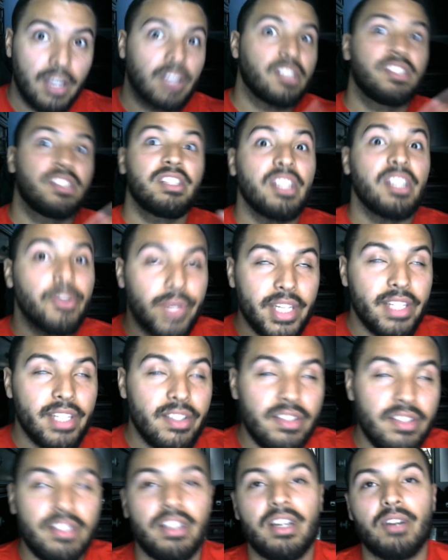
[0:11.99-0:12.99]

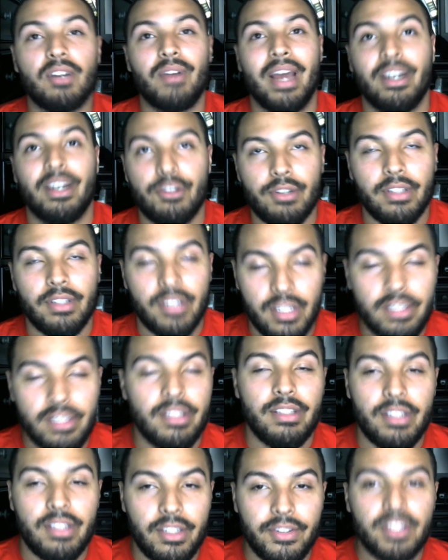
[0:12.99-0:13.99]
series, you know, not a trilogy, it's a
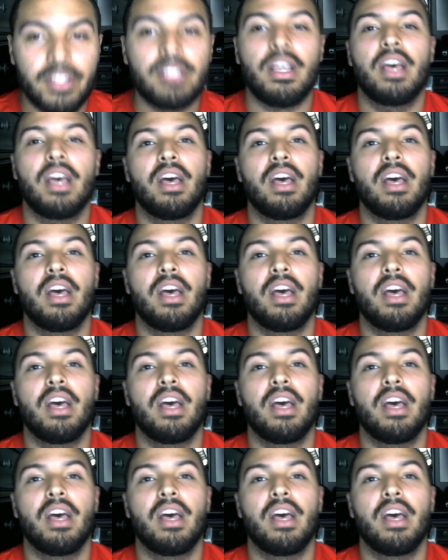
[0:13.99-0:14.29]
series.